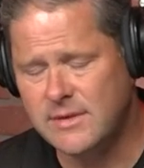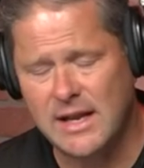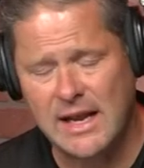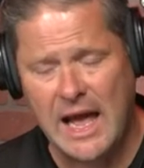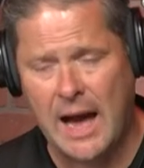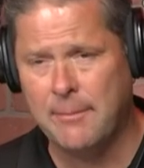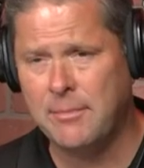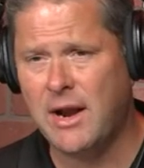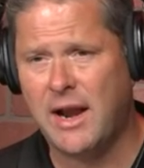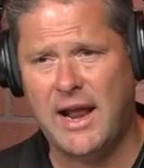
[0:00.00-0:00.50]

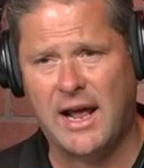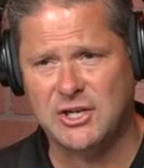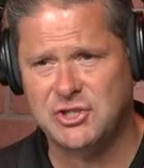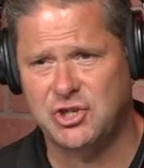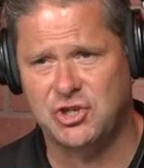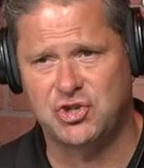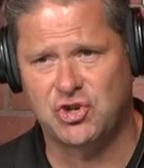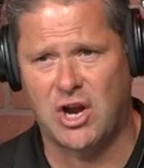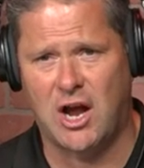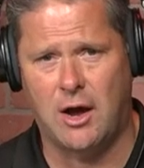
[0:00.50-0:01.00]
I'm not
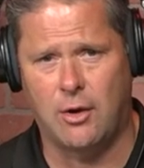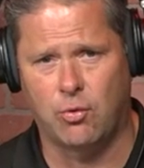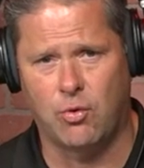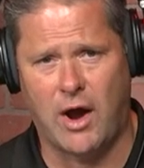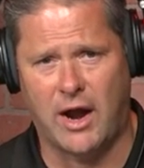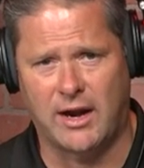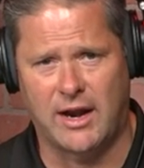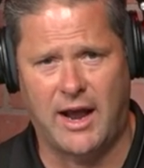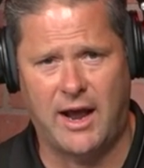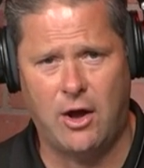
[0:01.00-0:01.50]
actually sure how
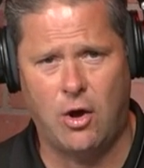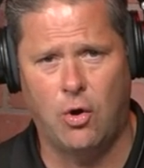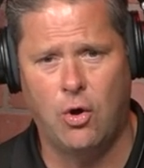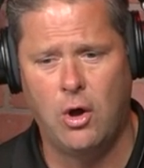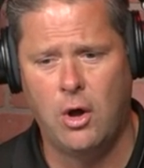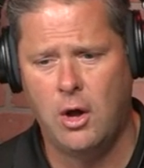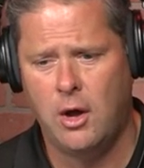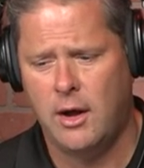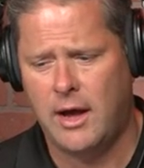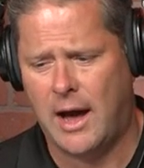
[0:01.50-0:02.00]
right now
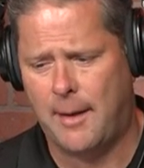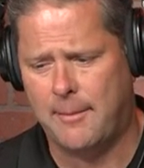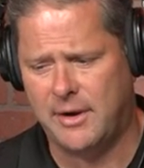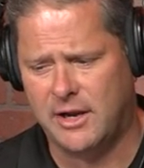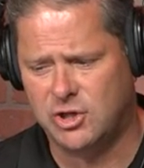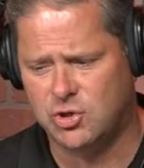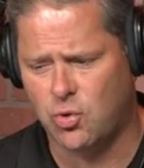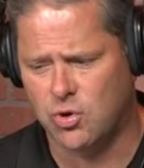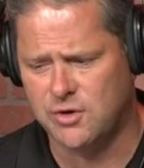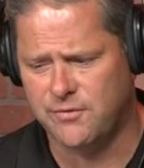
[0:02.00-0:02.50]
how many
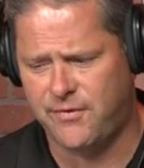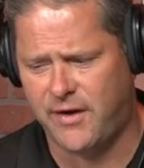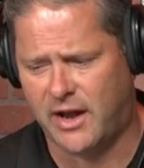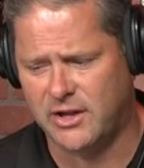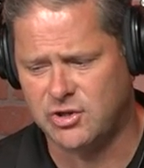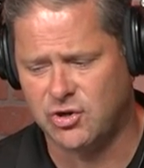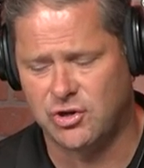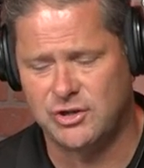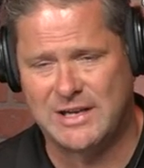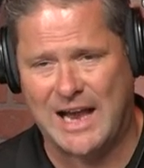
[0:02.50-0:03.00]
Georgia
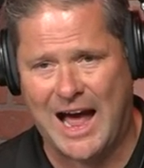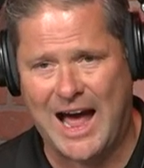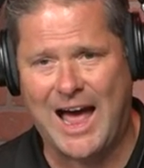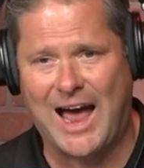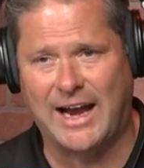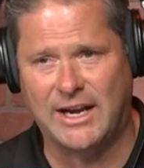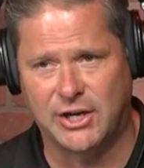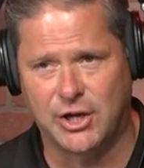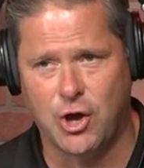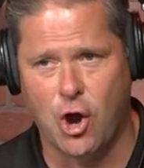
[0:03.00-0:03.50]
fans are
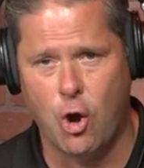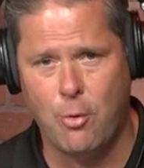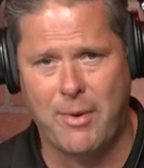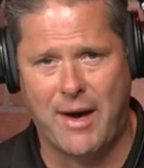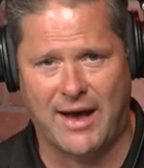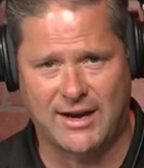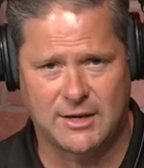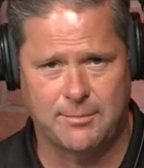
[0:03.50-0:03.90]
dying to go back